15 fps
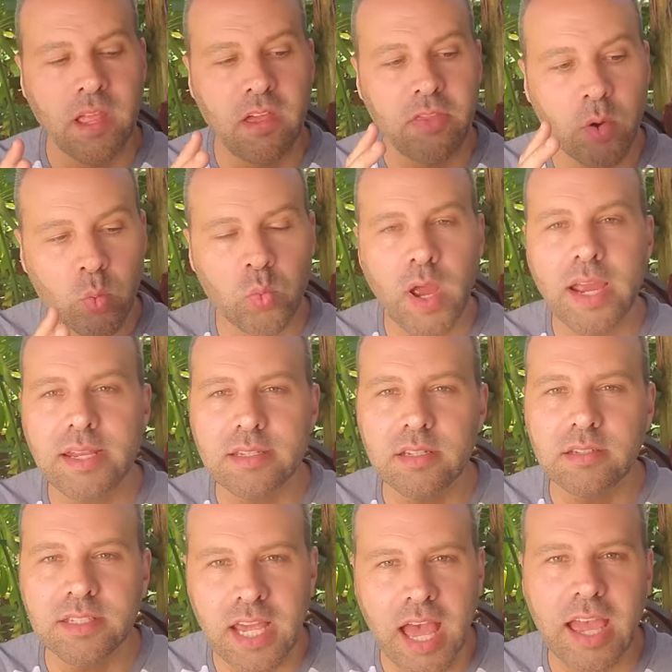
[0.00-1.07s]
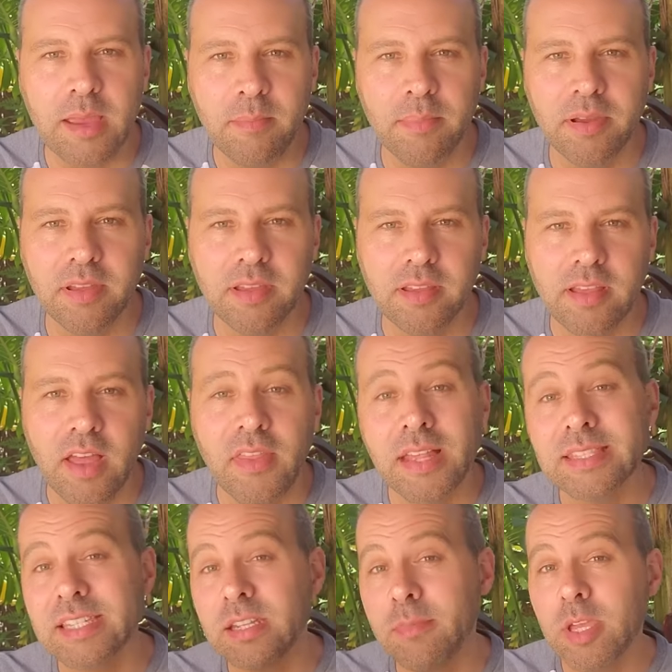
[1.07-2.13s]
the right type
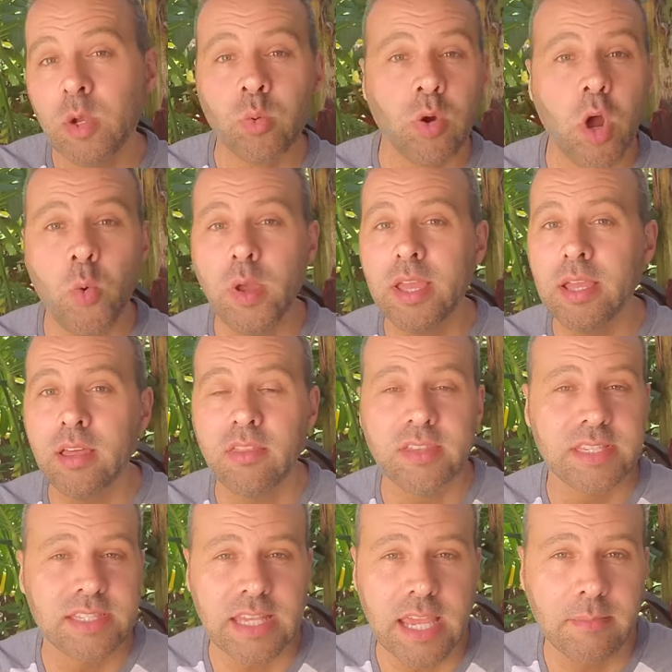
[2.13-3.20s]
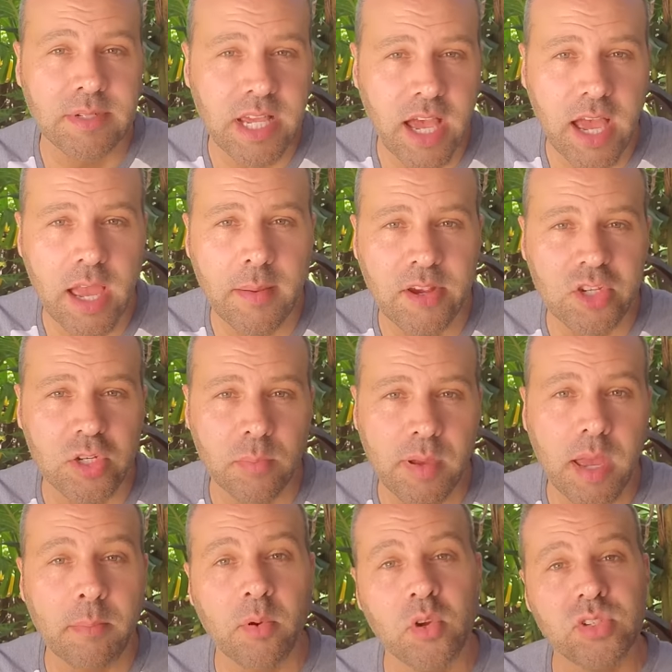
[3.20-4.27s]
that's gonna be growing the same time as your
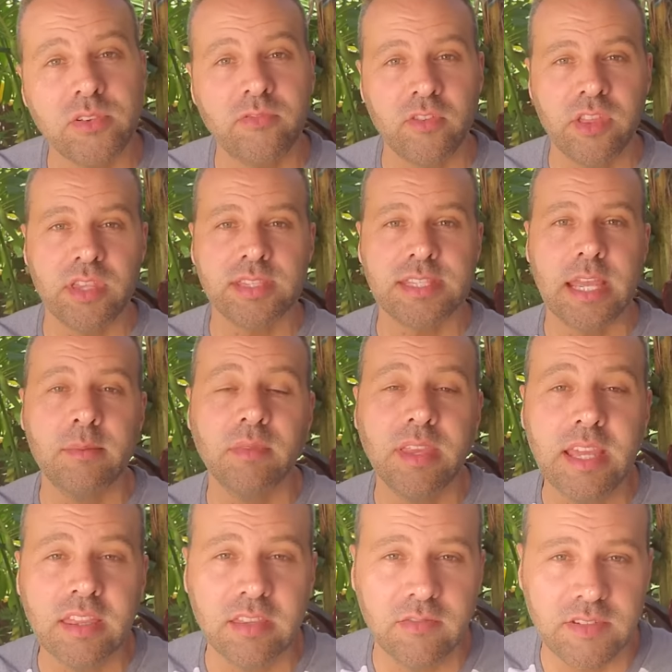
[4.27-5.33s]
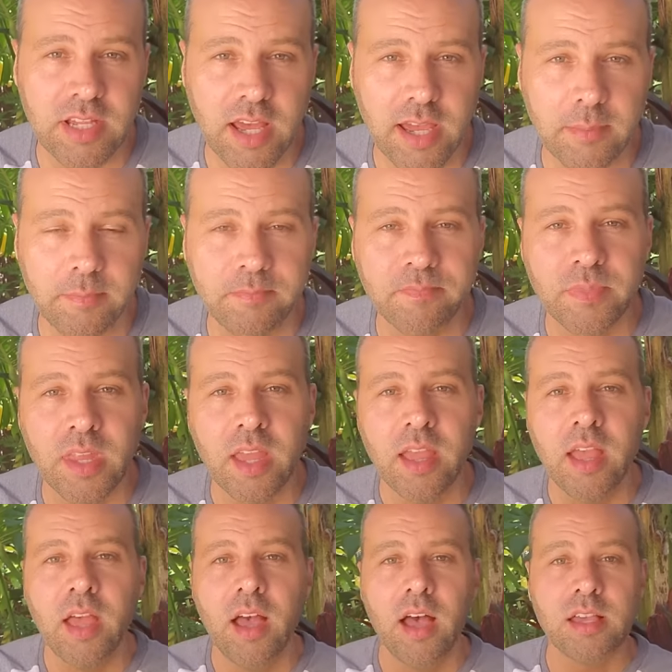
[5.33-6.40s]
peppers and for the same length of time.
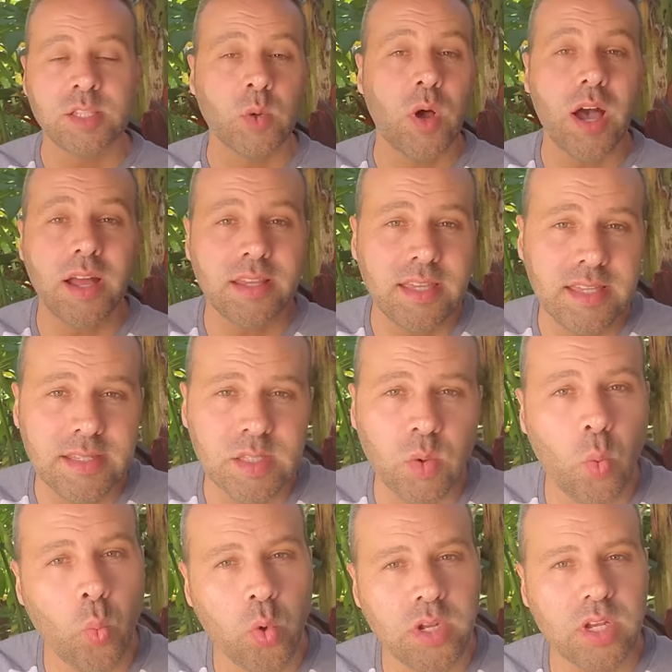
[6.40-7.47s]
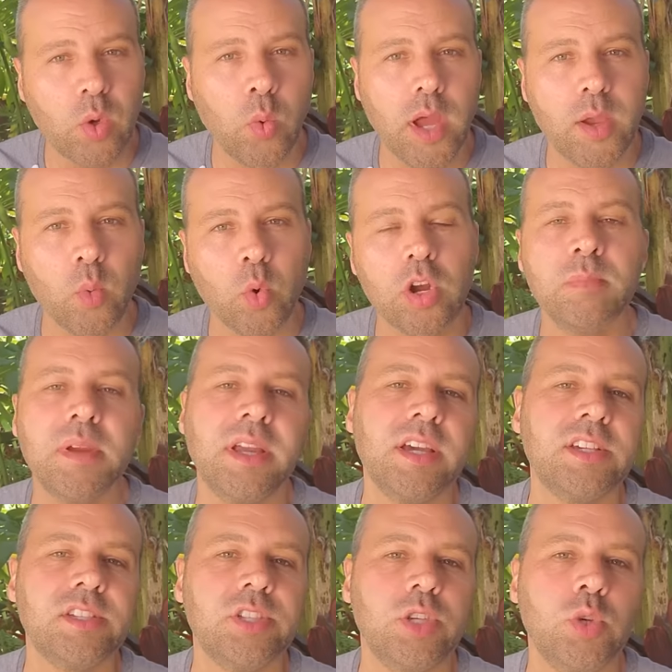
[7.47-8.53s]
So onions wouldn't quite work
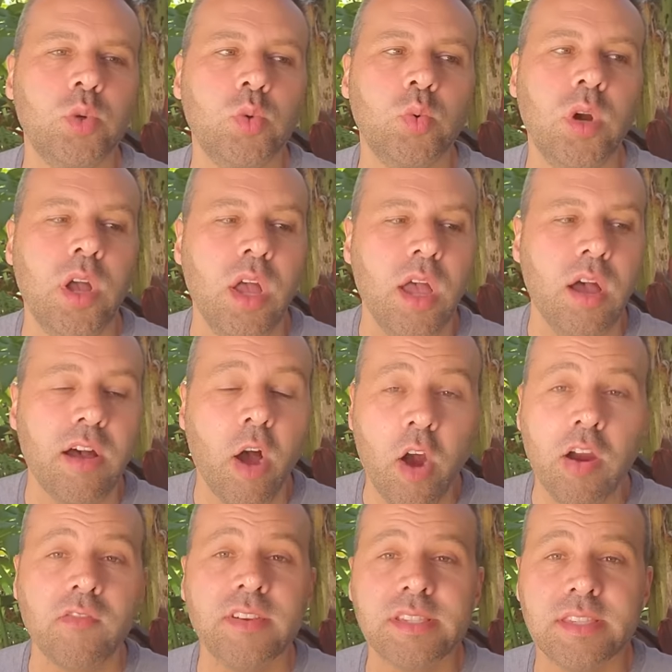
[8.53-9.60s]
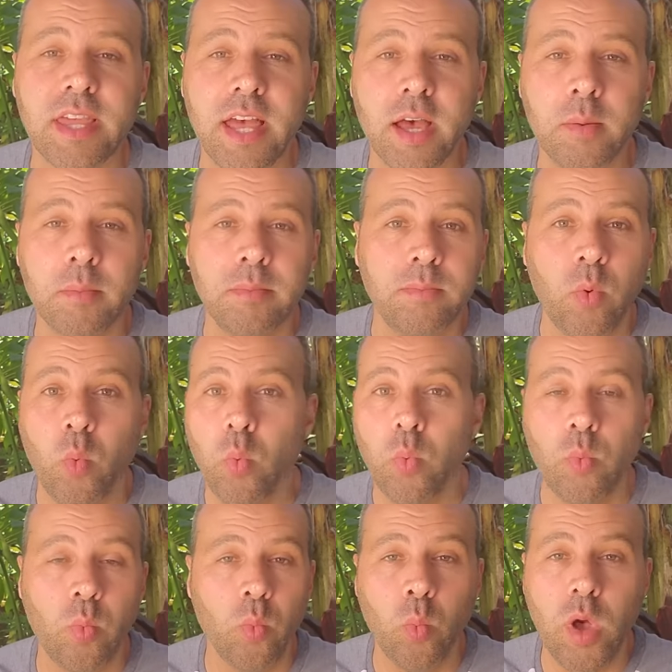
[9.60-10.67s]
because you harvest them
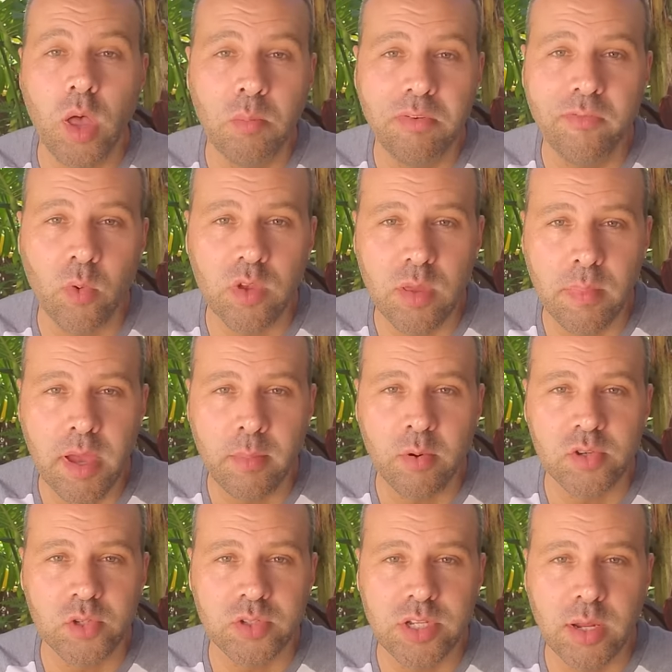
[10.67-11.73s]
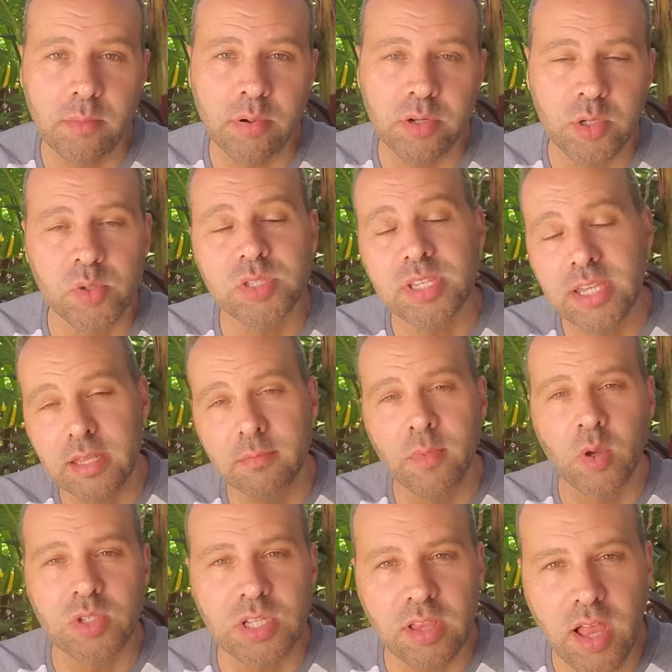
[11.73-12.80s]
well before the peppers are done producing in
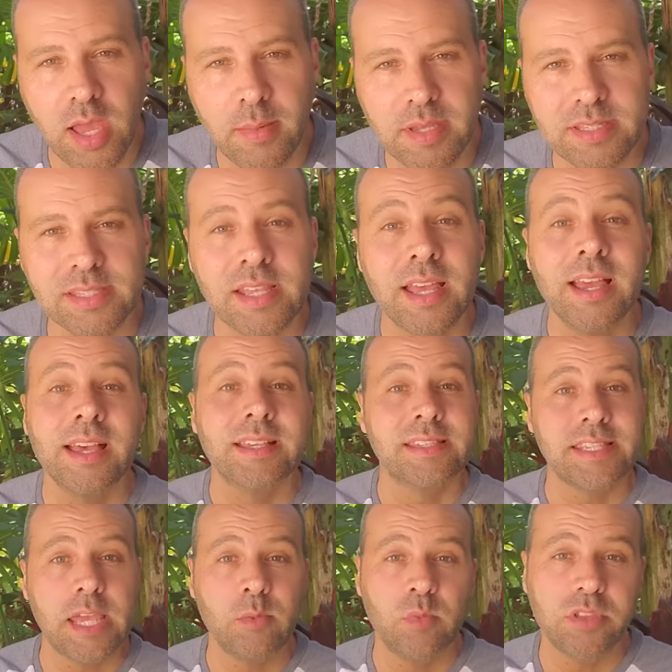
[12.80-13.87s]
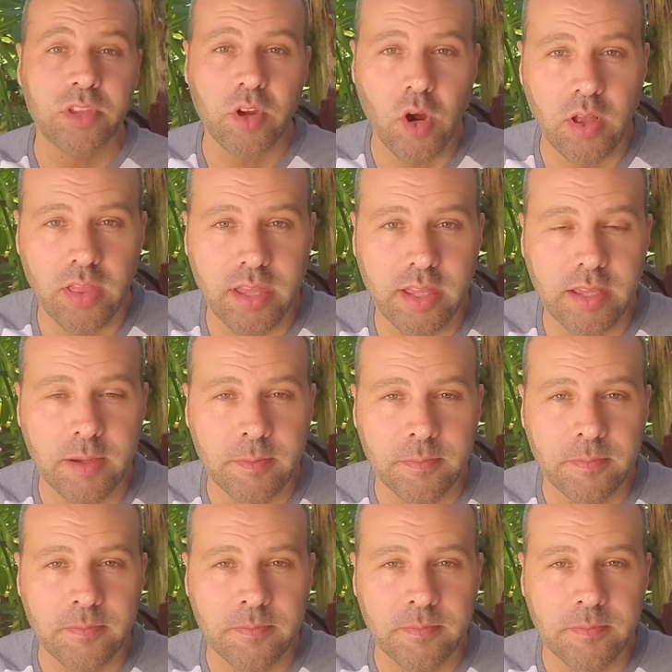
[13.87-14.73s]
most climates. Same with garlic.